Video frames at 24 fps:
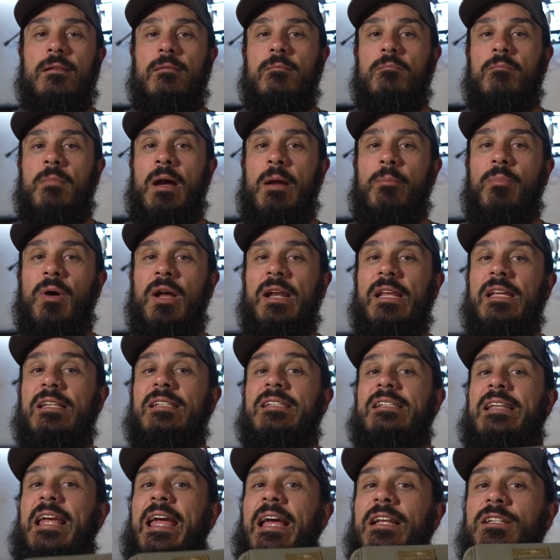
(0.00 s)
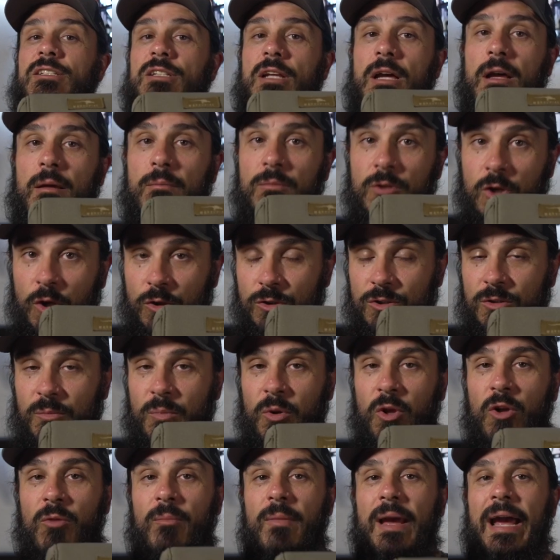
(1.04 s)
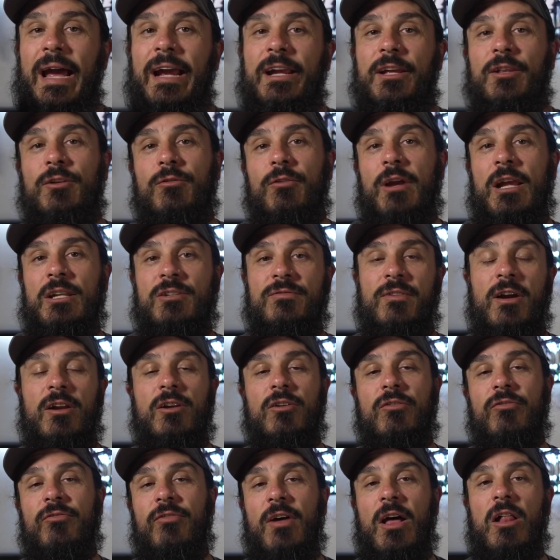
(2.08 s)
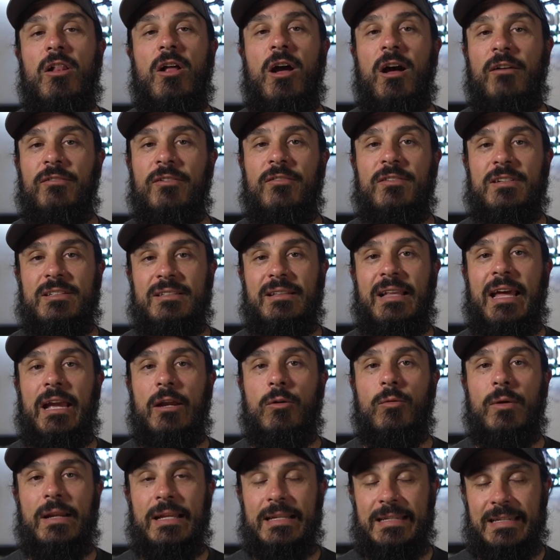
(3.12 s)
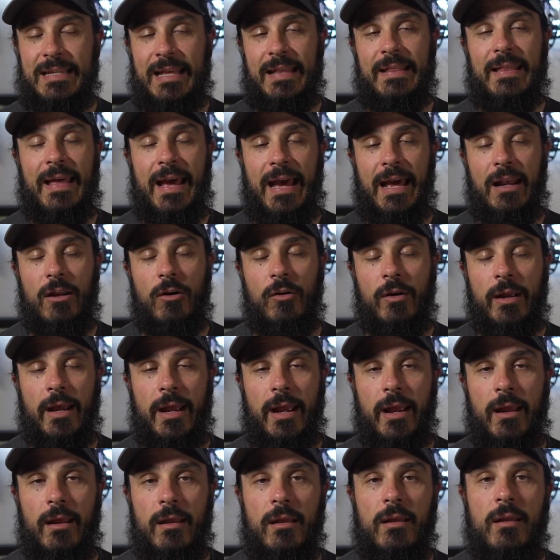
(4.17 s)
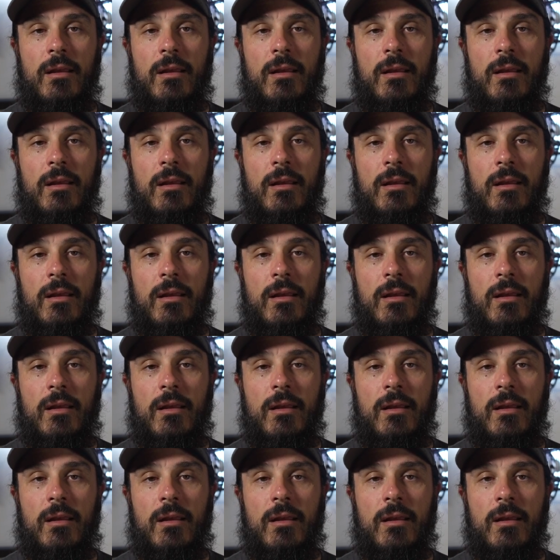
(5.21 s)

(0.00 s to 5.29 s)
My buddy stands up, goes to pull back, and the rangefinder fell off of his leg when he did that. Okay.